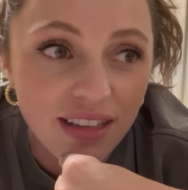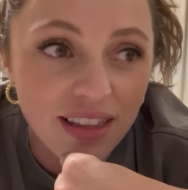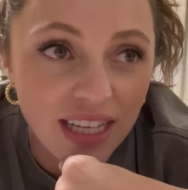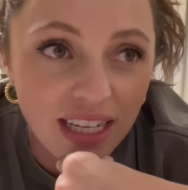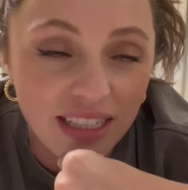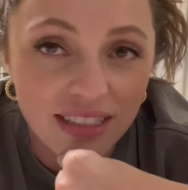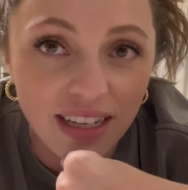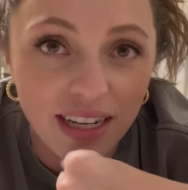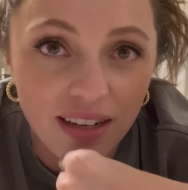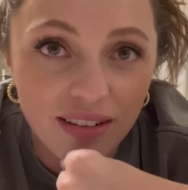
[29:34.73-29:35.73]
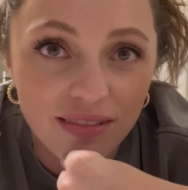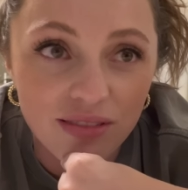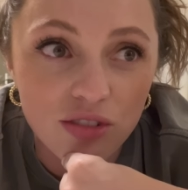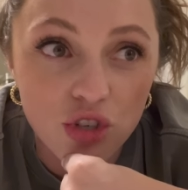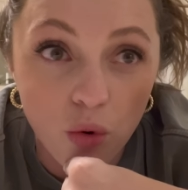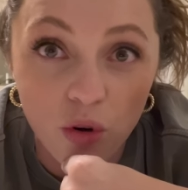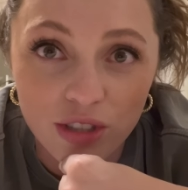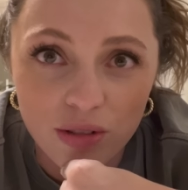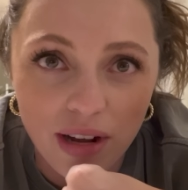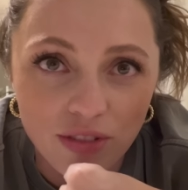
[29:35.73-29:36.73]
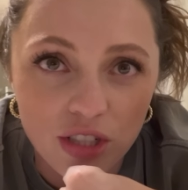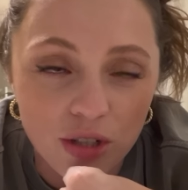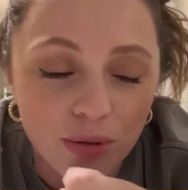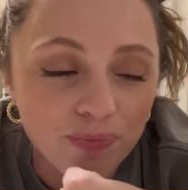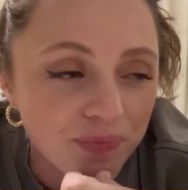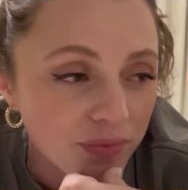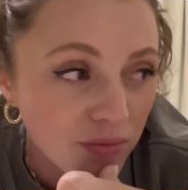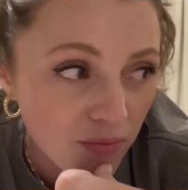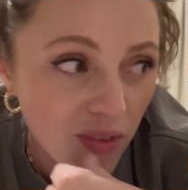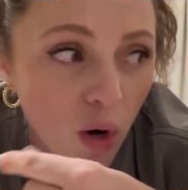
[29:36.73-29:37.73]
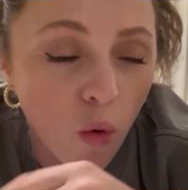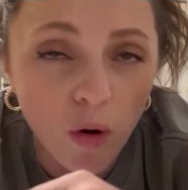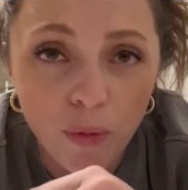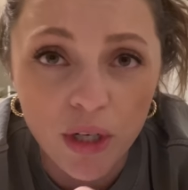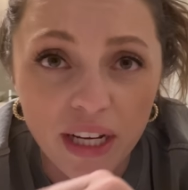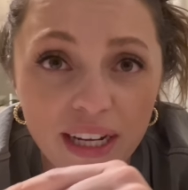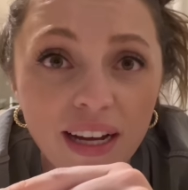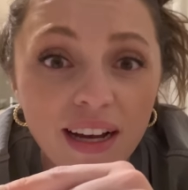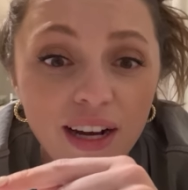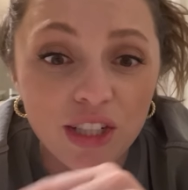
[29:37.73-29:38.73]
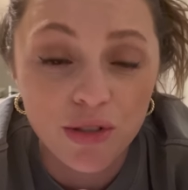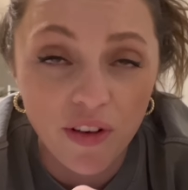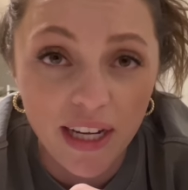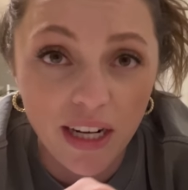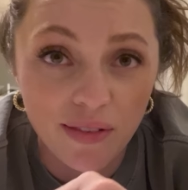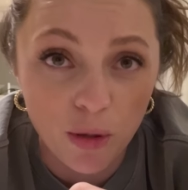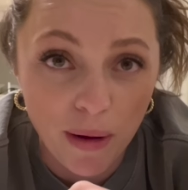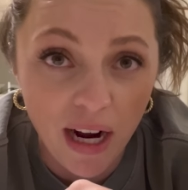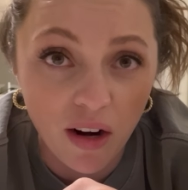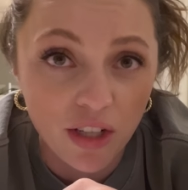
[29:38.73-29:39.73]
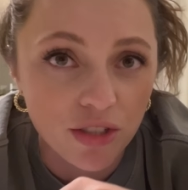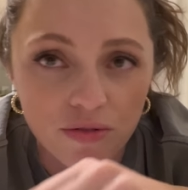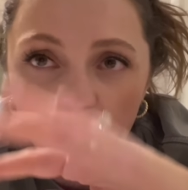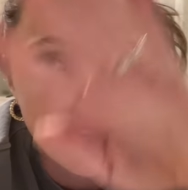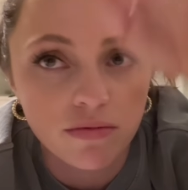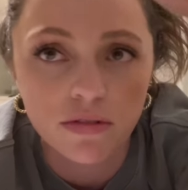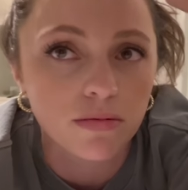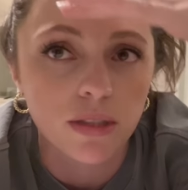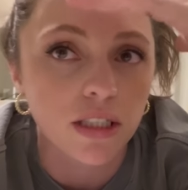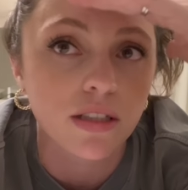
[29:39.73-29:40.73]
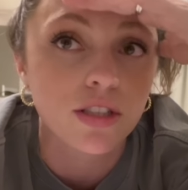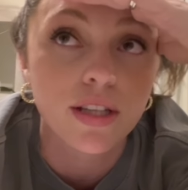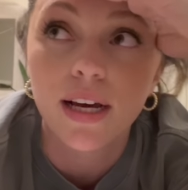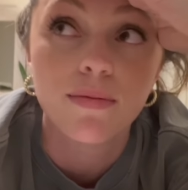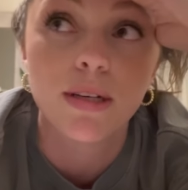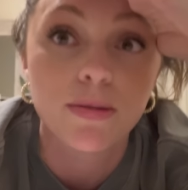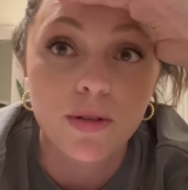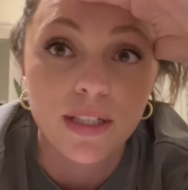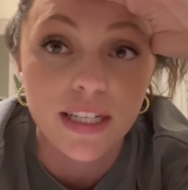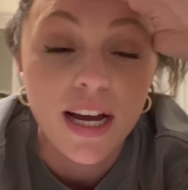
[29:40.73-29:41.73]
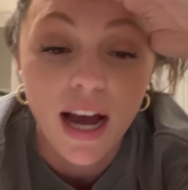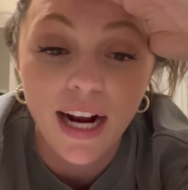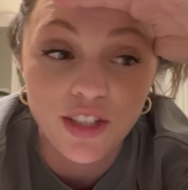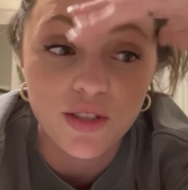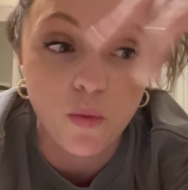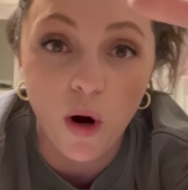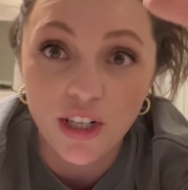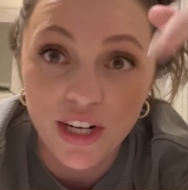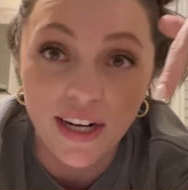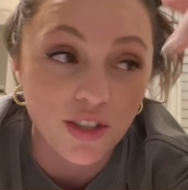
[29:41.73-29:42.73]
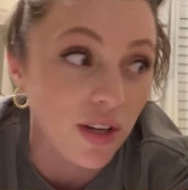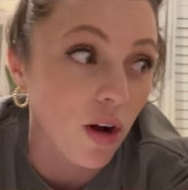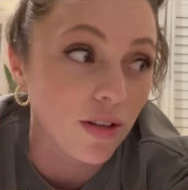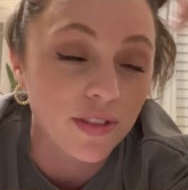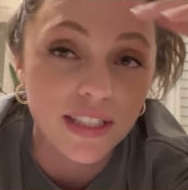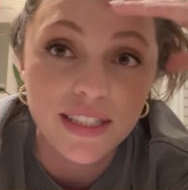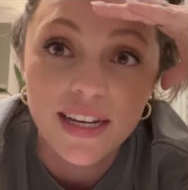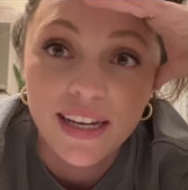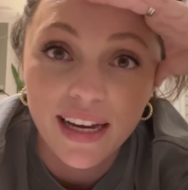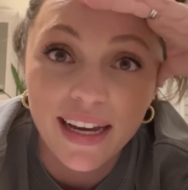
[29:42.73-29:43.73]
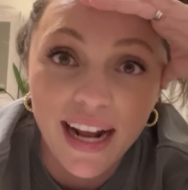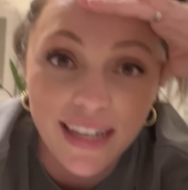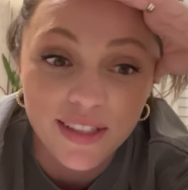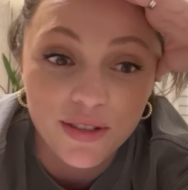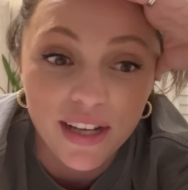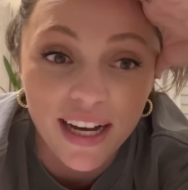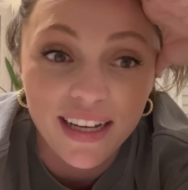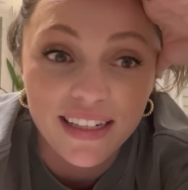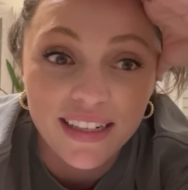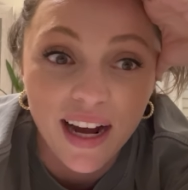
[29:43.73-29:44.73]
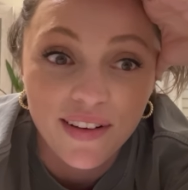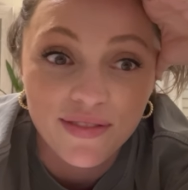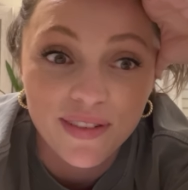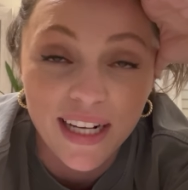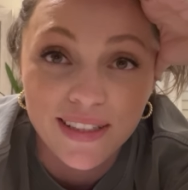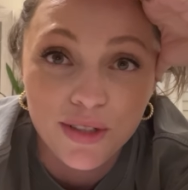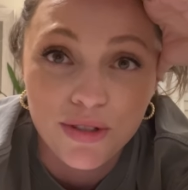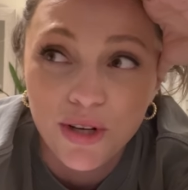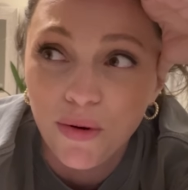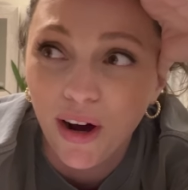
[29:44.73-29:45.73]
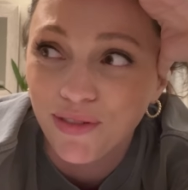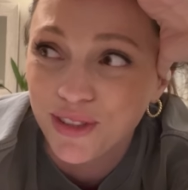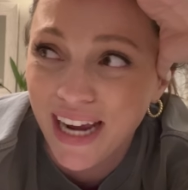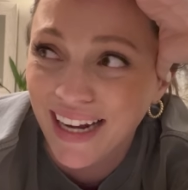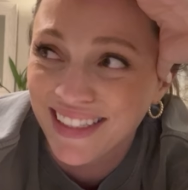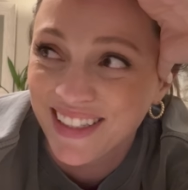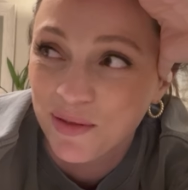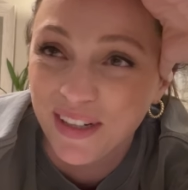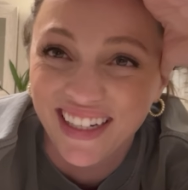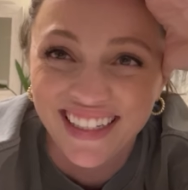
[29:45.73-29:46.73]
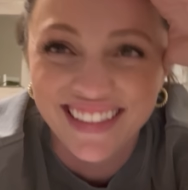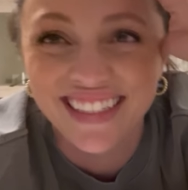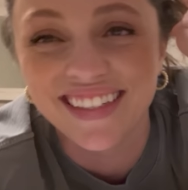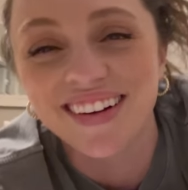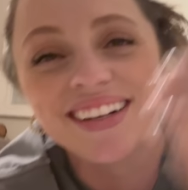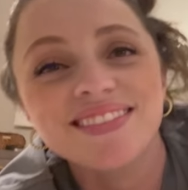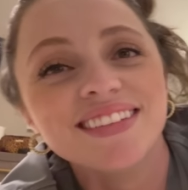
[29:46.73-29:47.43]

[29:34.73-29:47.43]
things, like chores that you have to do, or putting a duvet cover back on a duvet. Oh my gosh, that makes me crazy. I just washed actually all of this and had to do that. And I've had to do two awful tasks this weekend. Anyway,